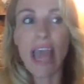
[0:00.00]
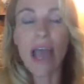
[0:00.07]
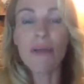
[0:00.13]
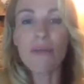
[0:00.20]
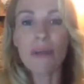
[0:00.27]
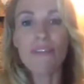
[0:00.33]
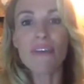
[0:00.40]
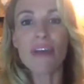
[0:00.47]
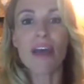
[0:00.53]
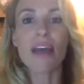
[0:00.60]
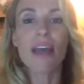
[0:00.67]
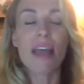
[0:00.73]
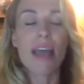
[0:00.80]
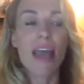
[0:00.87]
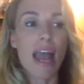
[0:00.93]
However,
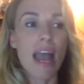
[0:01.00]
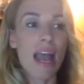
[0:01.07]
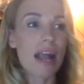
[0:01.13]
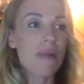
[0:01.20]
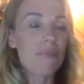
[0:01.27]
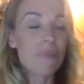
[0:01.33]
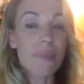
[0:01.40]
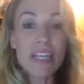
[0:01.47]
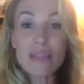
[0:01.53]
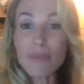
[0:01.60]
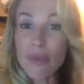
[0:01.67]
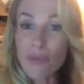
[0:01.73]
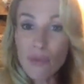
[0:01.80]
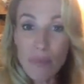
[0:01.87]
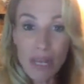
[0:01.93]
these
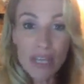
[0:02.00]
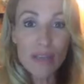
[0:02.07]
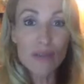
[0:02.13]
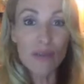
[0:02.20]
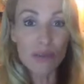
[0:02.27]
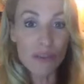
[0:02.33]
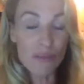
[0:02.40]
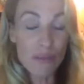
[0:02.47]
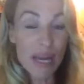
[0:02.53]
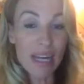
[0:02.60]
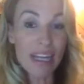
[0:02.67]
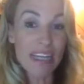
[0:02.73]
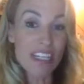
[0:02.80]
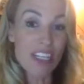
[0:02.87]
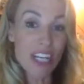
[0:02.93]
people make a lot of
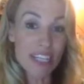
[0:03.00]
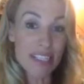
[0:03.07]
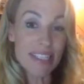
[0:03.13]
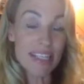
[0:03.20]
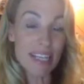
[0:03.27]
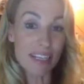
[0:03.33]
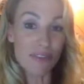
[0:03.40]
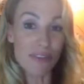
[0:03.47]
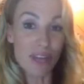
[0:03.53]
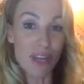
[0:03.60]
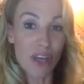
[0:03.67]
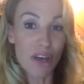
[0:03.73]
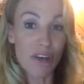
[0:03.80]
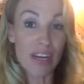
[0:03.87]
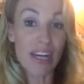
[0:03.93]
money just selling
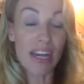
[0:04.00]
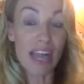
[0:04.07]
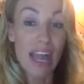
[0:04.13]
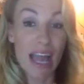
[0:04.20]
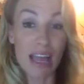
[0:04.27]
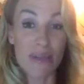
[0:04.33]
recurring